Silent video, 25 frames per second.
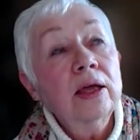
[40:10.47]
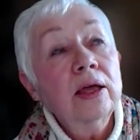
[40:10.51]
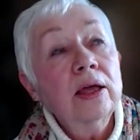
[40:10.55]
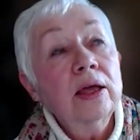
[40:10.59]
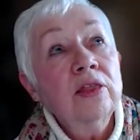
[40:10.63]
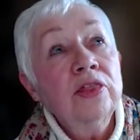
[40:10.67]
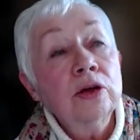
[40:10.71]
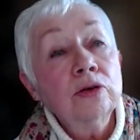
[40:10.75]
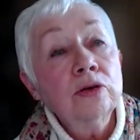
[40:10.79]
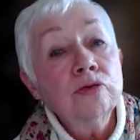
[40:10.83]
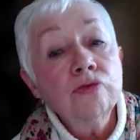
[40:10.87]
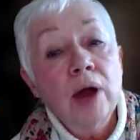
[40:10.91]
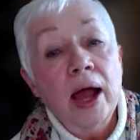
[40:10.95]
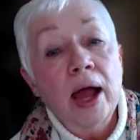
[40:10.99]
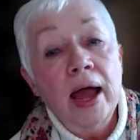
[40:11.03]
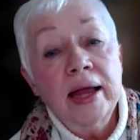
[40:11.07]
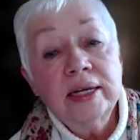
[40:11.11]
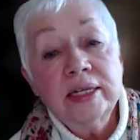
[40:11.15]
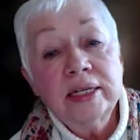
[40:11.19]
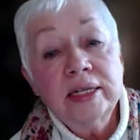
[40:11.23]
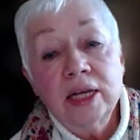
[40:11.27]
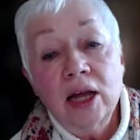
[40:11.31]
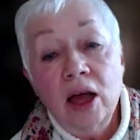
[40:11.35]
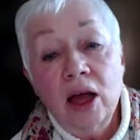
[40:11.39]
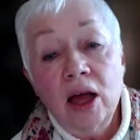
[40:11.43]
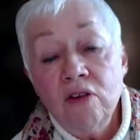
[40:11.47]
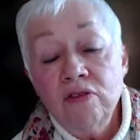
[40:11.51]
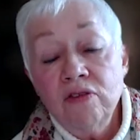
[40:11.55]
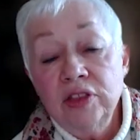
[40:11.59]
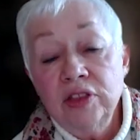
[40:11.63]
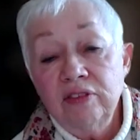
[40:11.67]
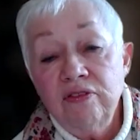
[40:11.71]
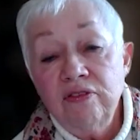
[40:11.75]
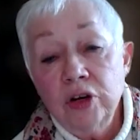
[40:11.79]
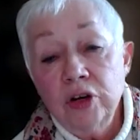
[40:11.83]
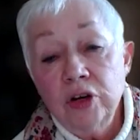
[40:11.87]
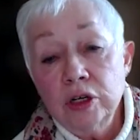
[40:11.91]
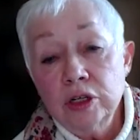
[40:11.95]
The Right of the
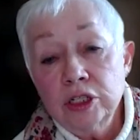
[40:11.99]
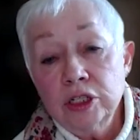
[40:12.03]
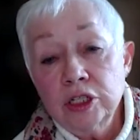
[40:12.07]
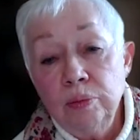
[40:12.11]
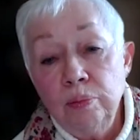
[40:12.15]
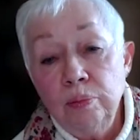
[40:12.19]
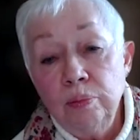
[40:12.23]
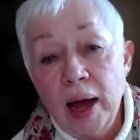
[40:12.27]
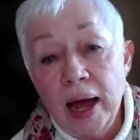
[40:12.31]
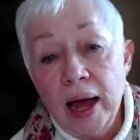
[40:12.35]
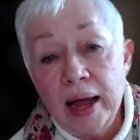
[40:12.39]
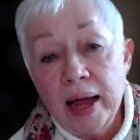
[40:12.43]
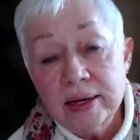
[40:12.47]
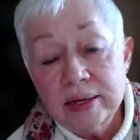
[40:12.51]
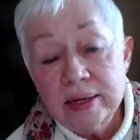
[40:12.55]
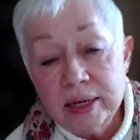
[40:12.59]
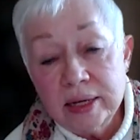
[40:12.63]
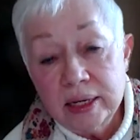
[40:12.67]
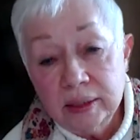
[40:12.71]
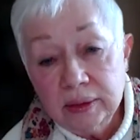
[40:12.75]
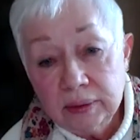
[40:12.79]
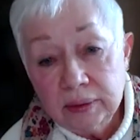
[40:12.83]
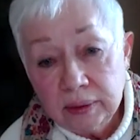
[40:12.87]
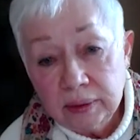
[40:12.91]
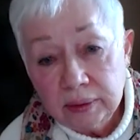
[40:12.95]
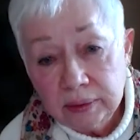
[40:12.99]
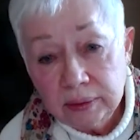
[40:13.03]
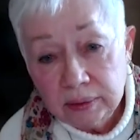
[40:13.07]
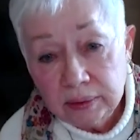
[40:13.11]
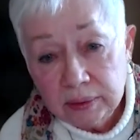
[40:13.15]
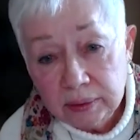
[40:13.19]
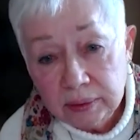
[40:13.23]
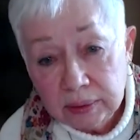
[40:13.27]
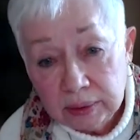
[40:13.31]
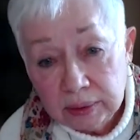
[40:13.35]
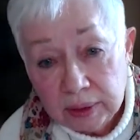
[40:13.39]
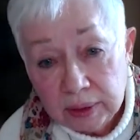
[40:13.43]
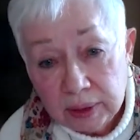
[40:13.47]
First Bite,
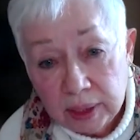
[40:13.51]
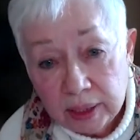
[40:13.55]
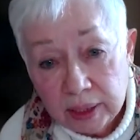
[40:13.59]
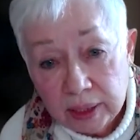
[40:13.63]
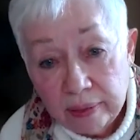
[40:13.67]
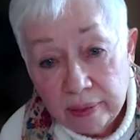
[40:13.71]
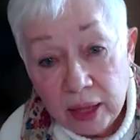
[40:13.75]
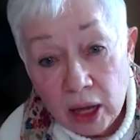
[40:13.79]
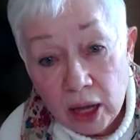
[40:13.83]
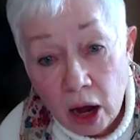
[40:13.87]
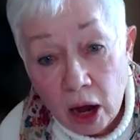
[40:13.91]
the